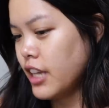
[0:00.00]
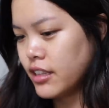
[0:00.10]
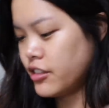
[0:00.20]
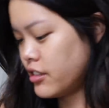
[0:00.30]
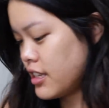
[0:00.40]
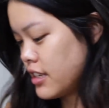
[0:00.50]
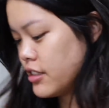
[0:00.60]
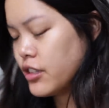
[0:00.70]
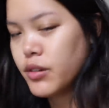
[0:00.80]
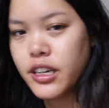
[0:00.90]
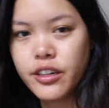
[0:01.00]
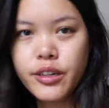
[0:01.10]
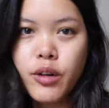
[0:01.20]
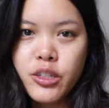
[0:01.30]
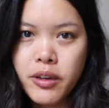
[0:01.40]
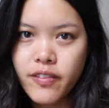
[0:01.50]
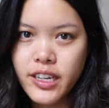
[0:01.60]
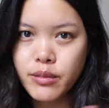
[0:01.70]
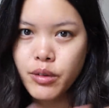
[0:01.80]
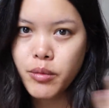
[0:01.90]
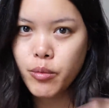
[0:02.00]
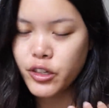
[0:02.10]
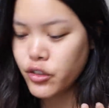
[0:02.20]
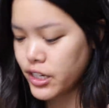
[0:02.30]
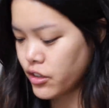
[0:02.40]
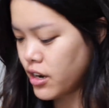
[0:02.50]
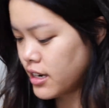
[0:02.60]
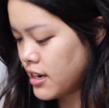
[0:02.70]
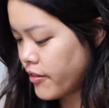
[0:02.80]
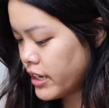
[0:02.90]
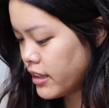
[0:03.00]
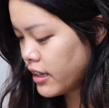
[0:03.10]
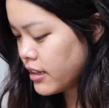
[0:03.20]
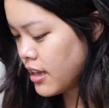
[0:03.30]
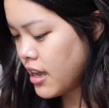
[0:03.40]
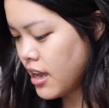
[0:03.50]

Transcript: Yeah, let's just get into it. I already washed my face and put my moisturizer on and everything.